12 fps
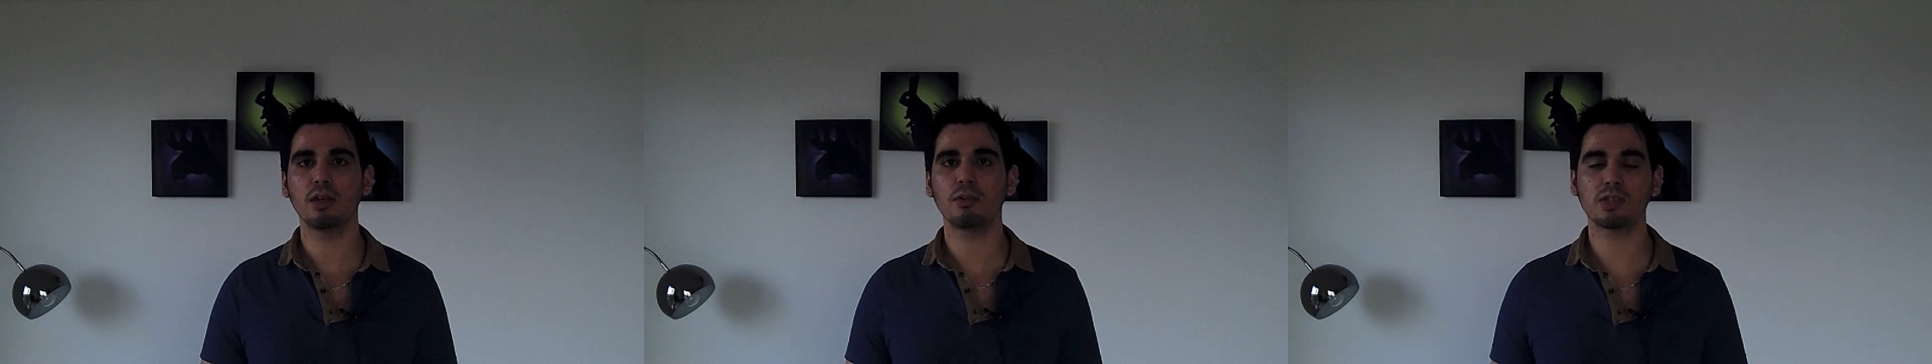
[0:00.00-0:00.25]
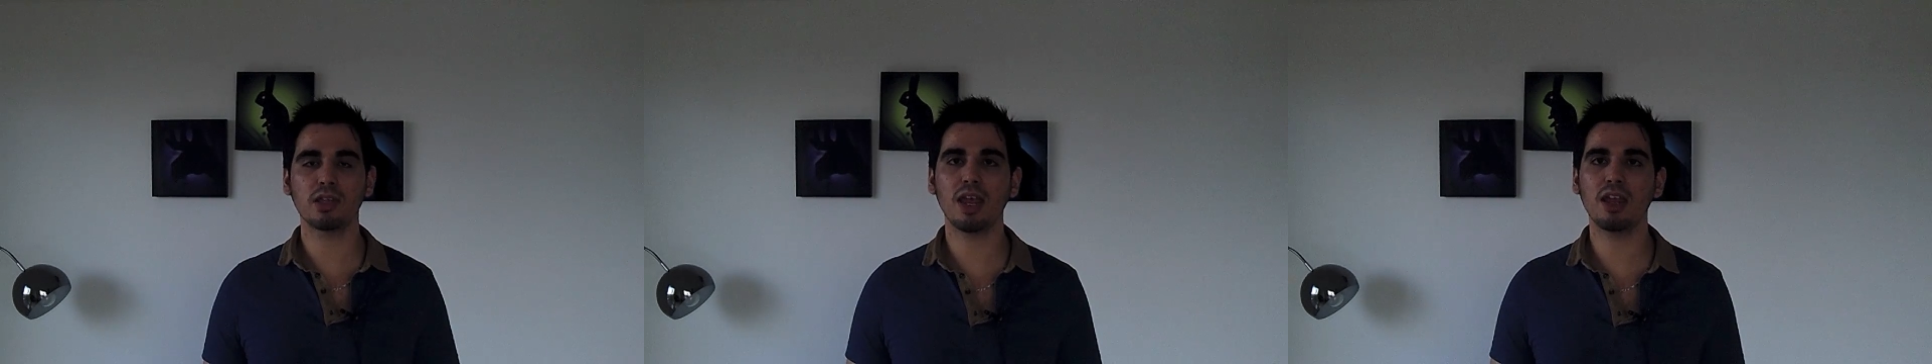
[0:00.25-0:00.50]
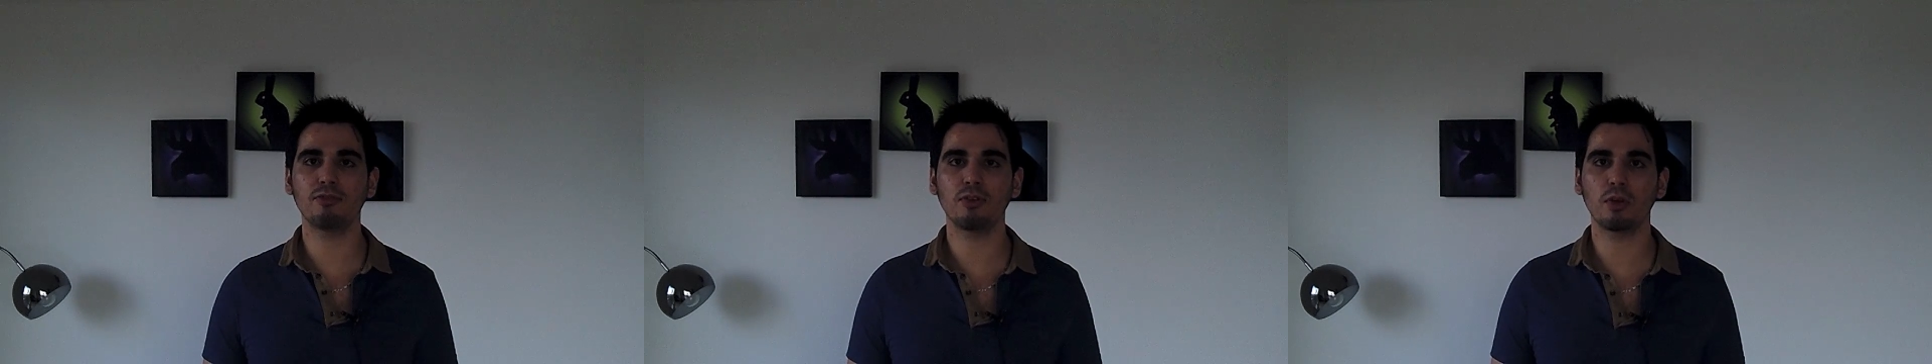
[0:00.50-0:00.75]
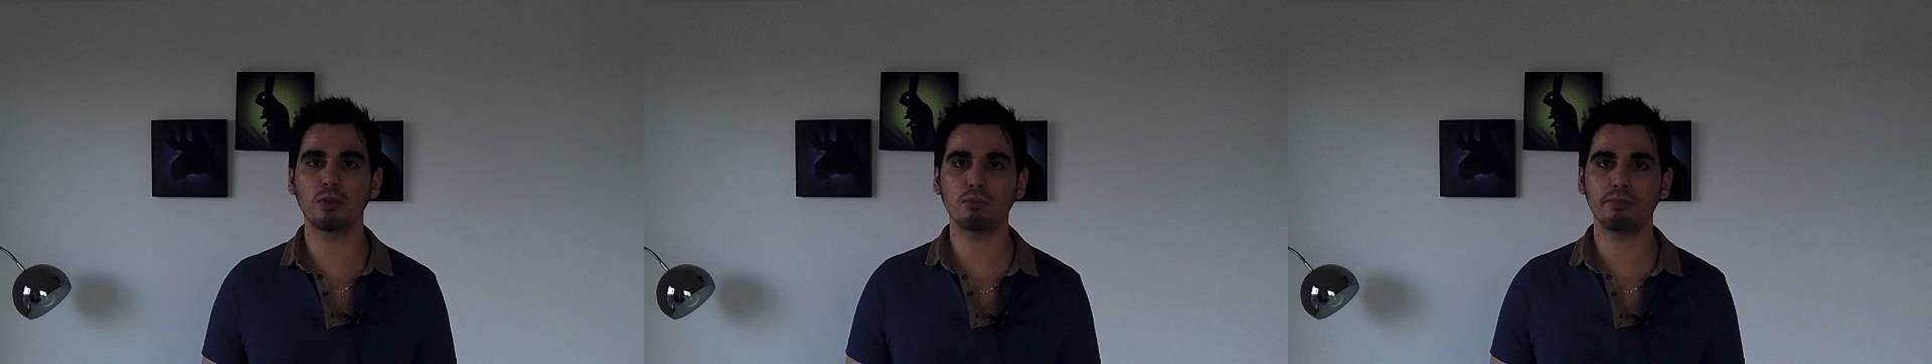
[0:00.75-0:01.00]
Whereas on the
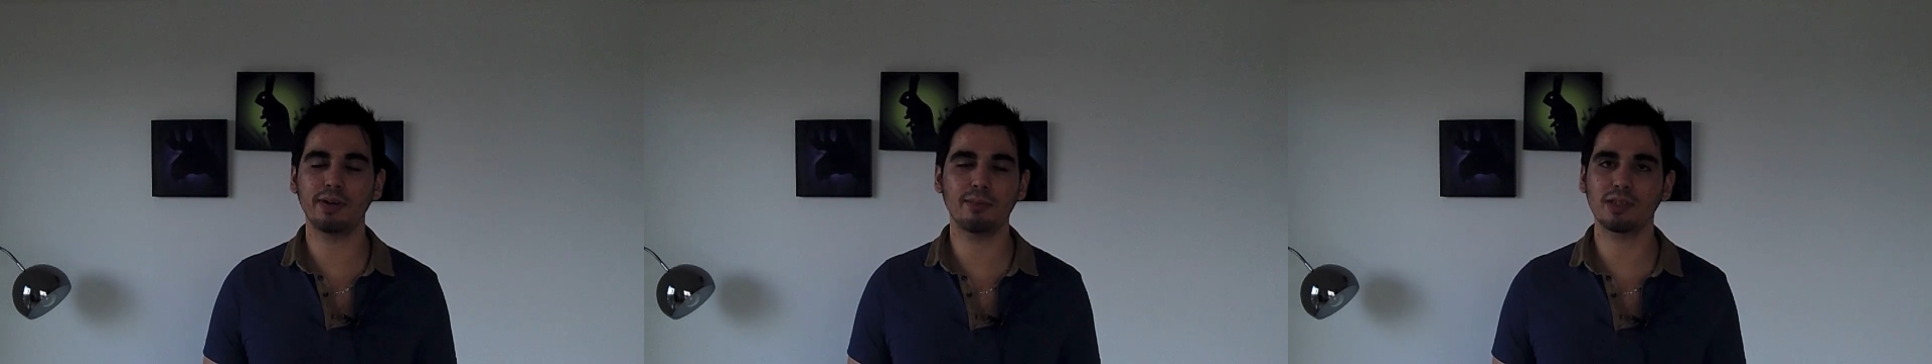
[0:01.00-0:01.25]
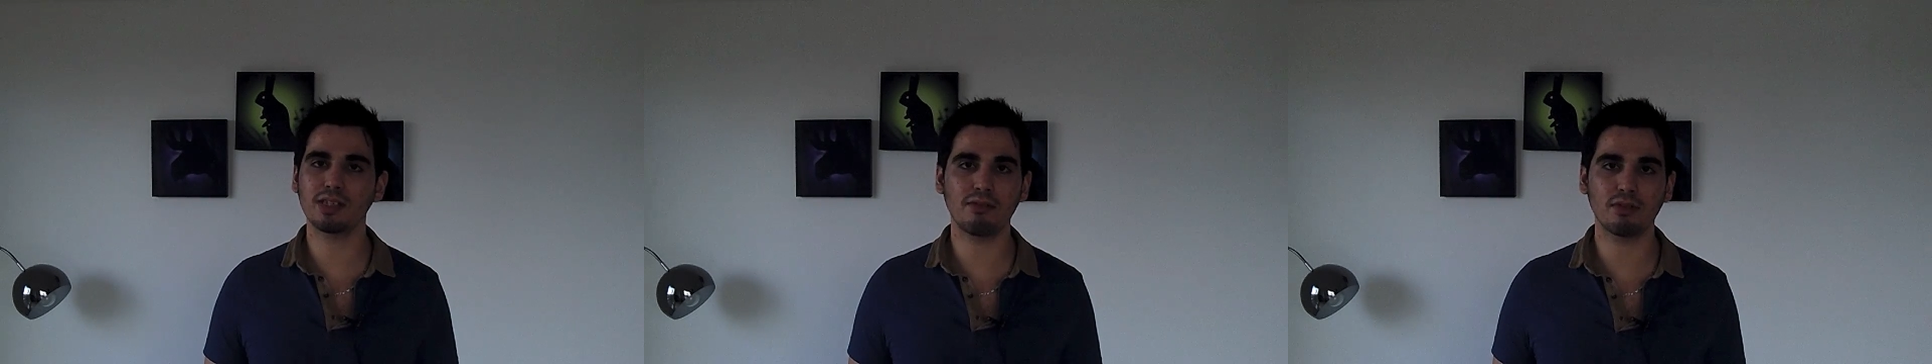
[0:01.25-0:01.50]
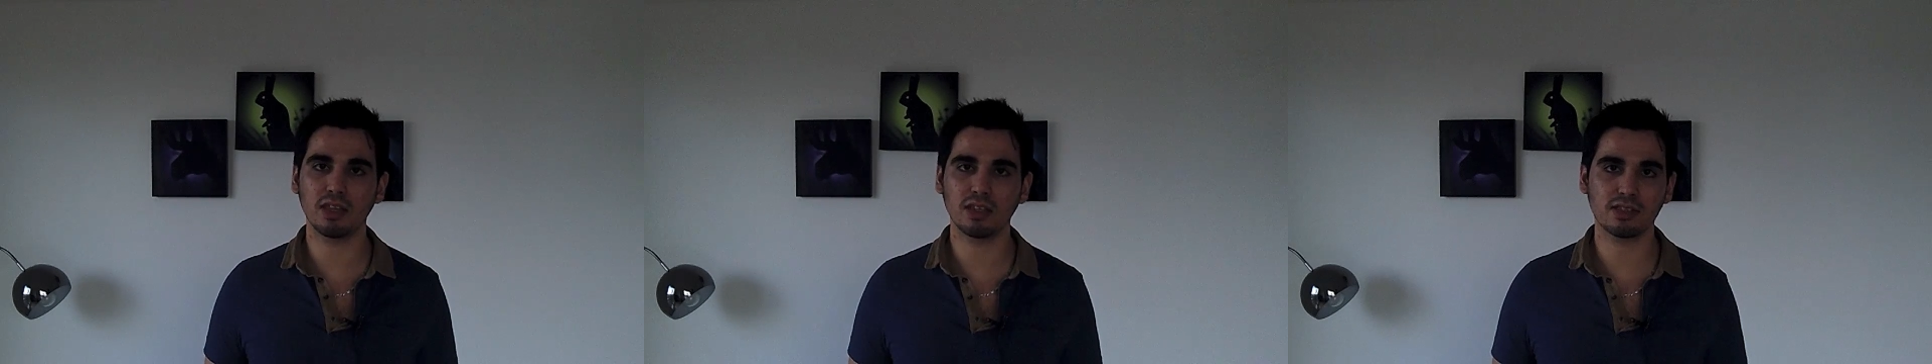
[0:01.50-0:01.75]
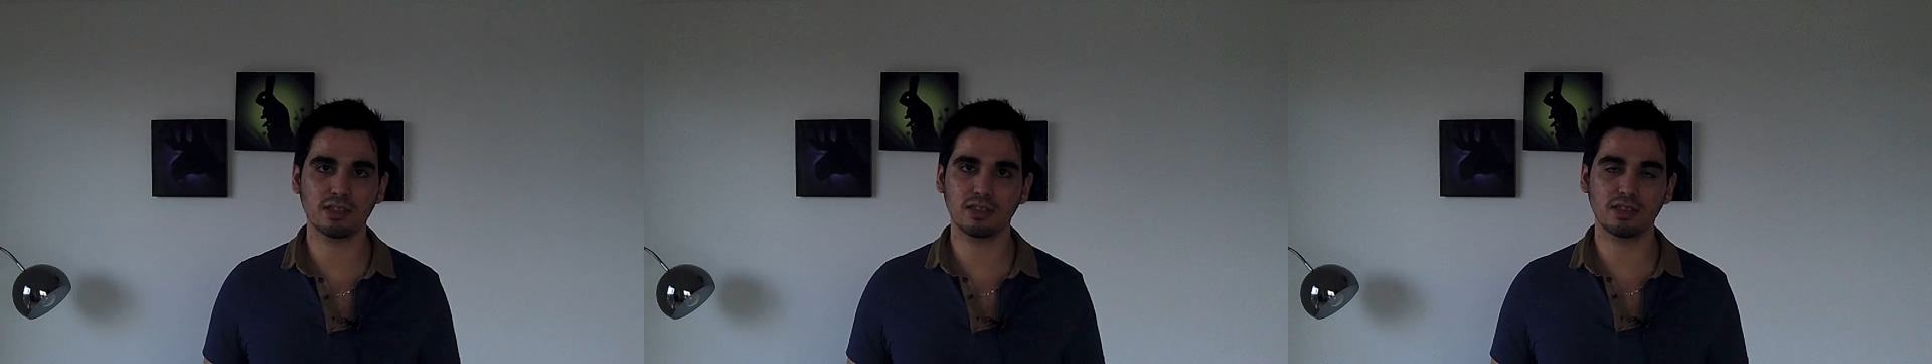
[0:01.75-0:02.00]
iPhone, pretty much
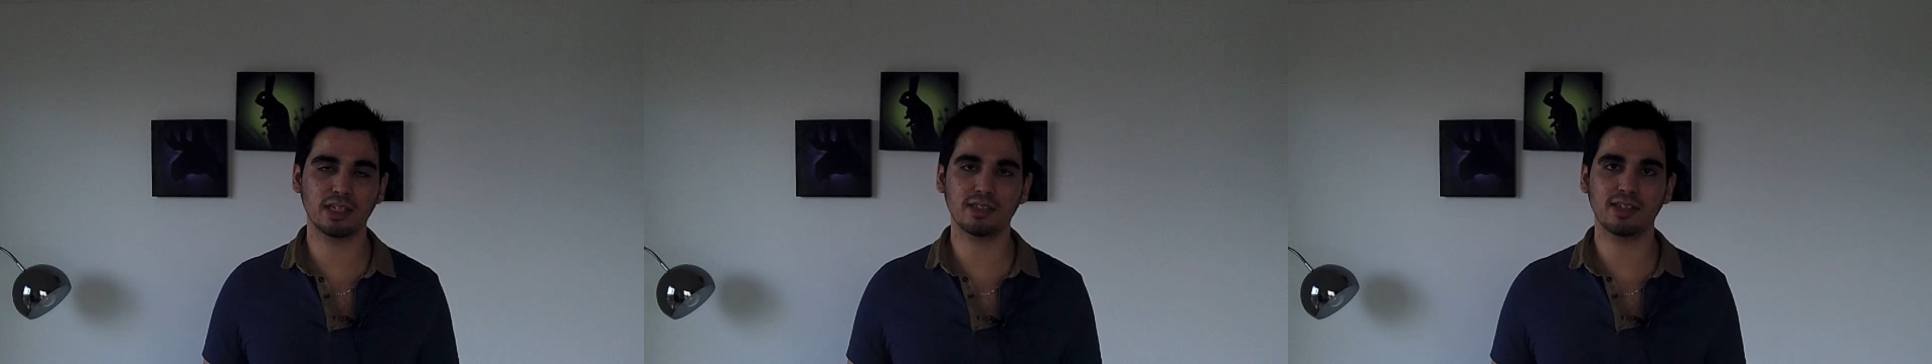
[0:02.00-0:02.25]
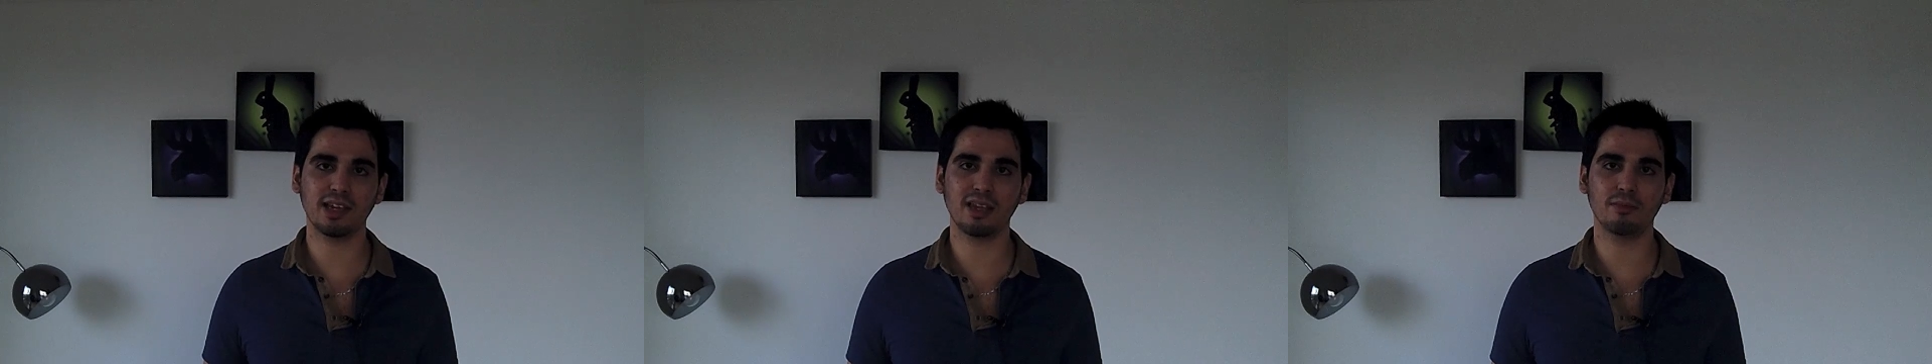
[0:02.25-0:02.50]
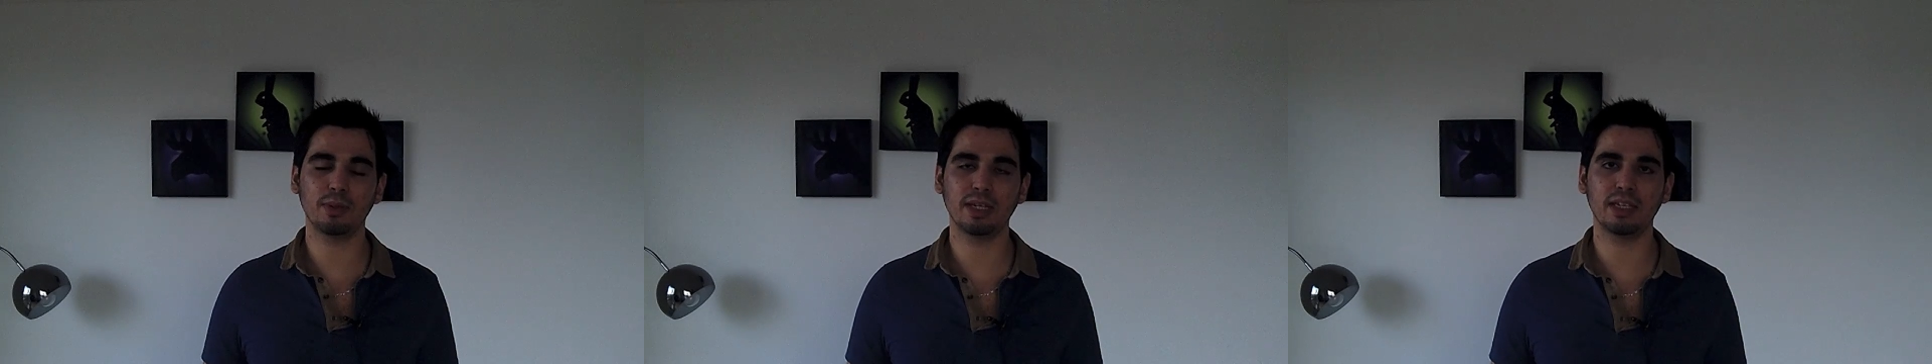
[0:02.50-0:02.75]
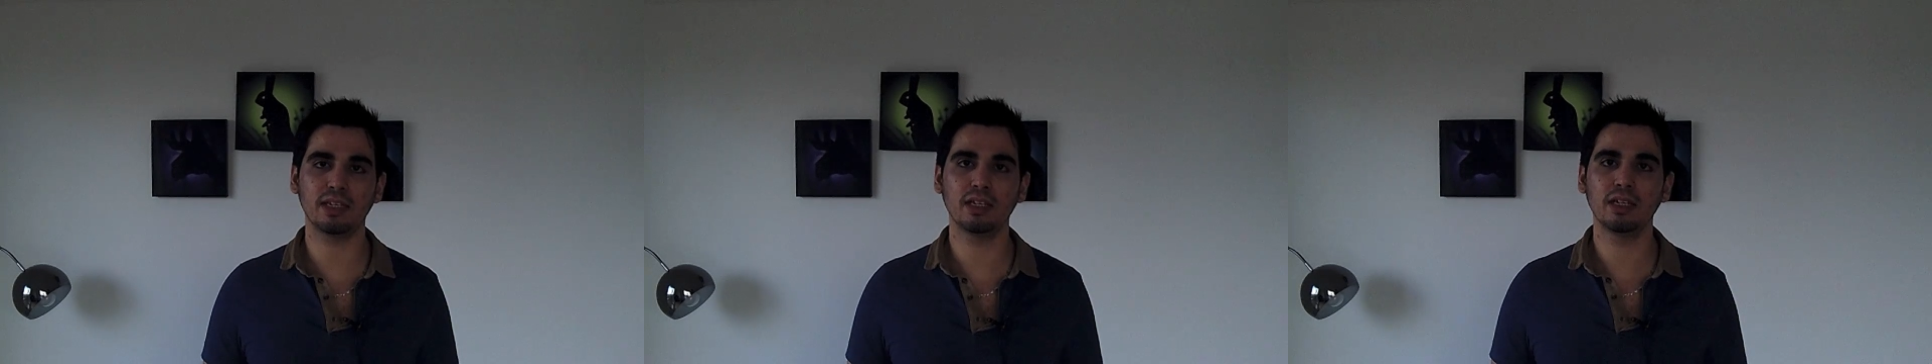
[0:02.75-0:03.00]
everything's
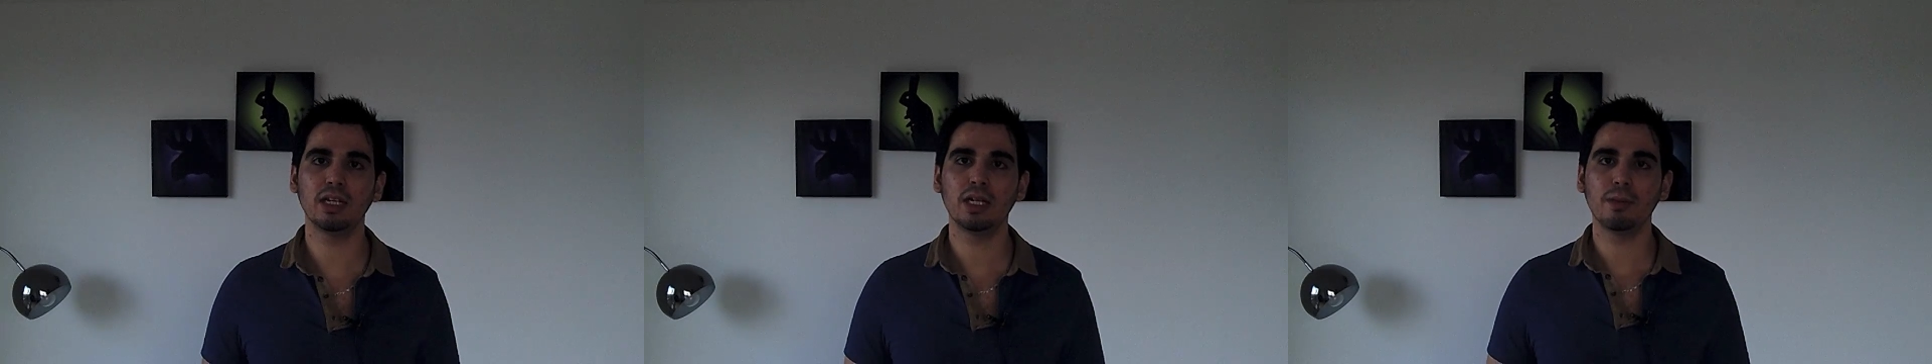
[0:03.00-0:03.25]
69p.